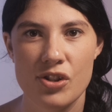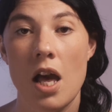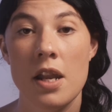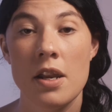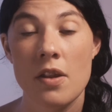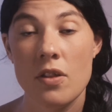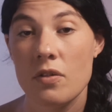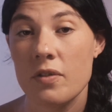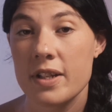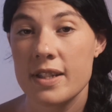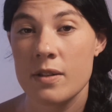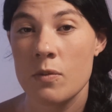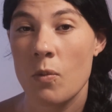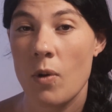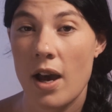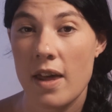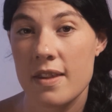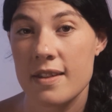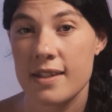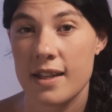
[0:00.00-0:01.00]
Another reason
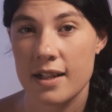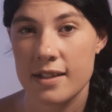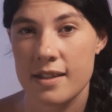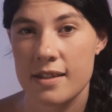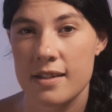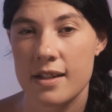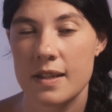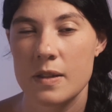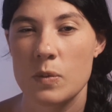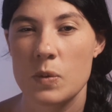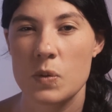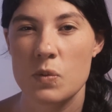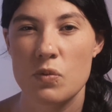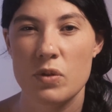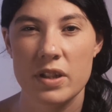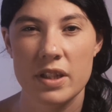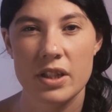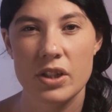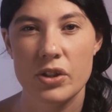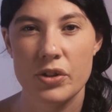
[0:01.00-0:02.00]
why this exercise was
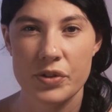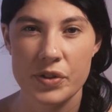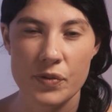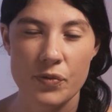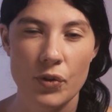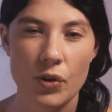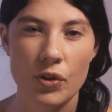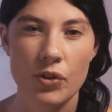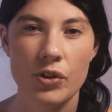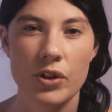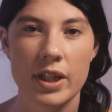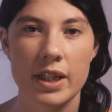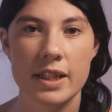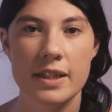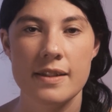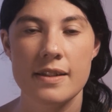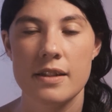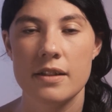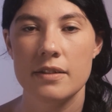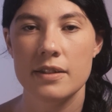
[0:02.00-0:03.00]
really useful
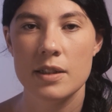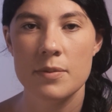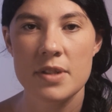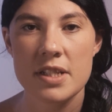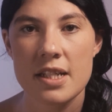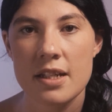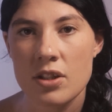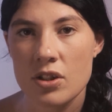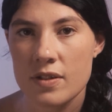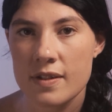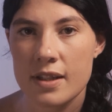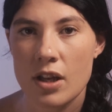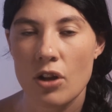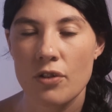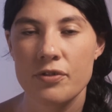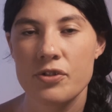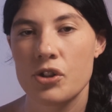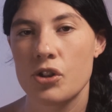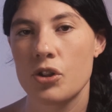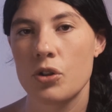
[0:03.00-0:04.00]
is limiting
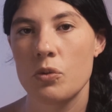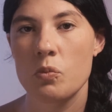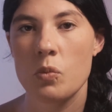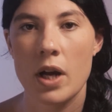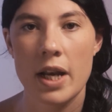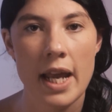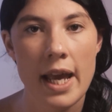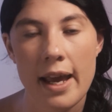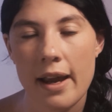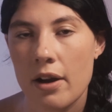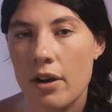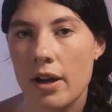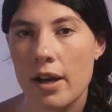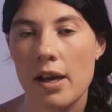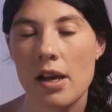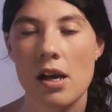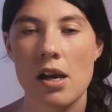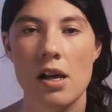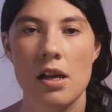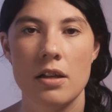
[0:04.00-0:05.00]
yourself to one
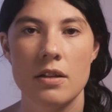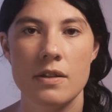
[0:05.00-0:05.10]
area,